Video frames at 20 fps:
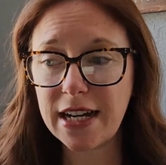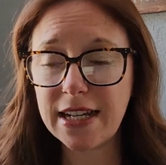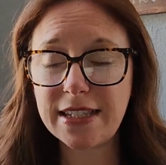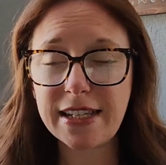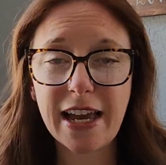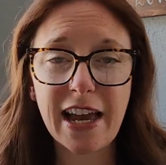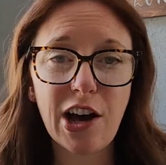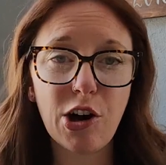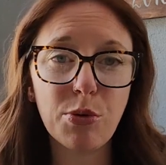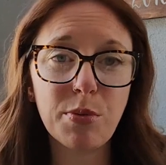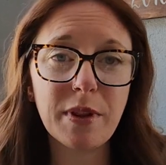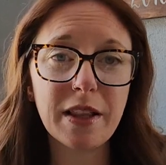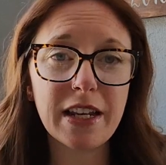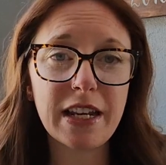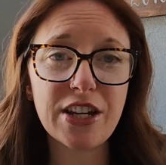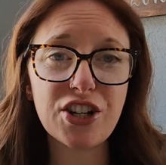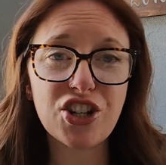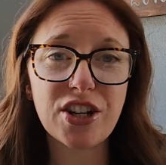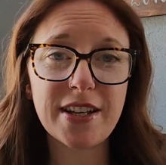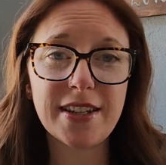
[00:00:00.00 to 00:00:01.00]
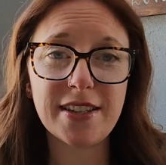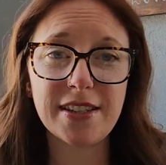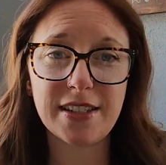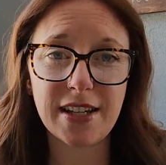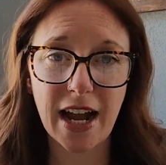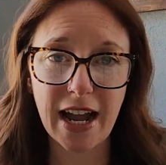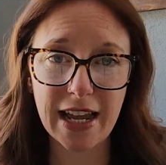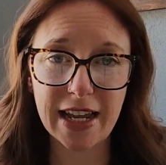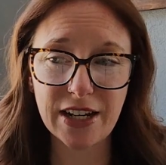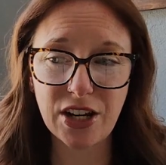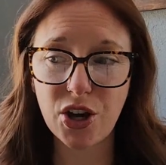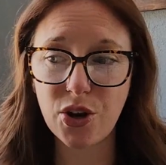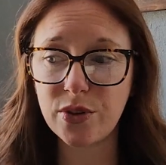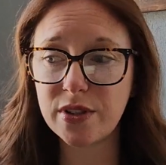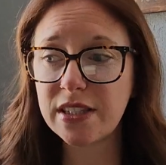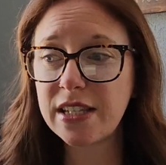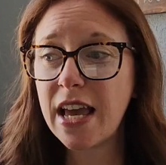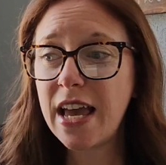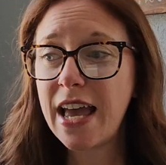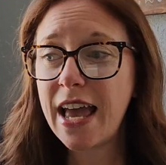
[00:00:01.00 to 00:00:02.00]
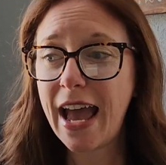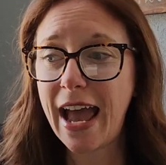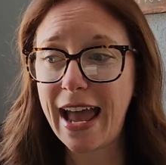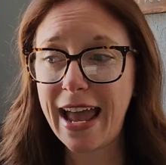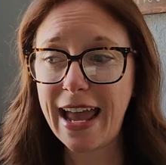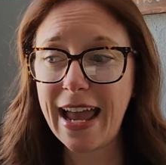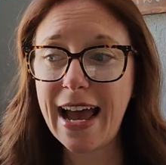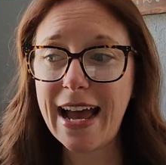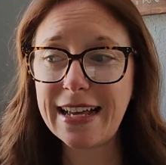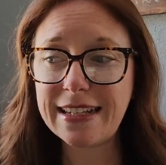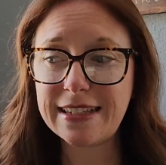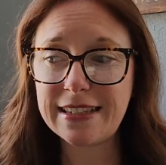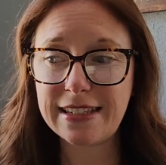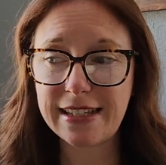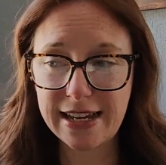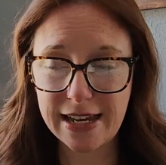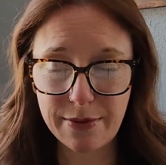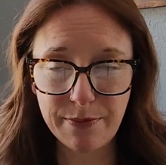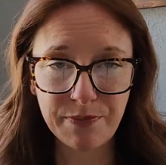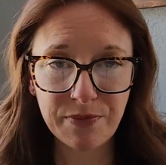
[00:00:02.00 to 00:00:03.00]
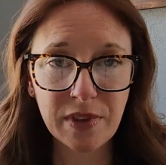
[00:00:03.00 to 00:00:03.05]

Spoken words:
to help clinicians diagnose ASD.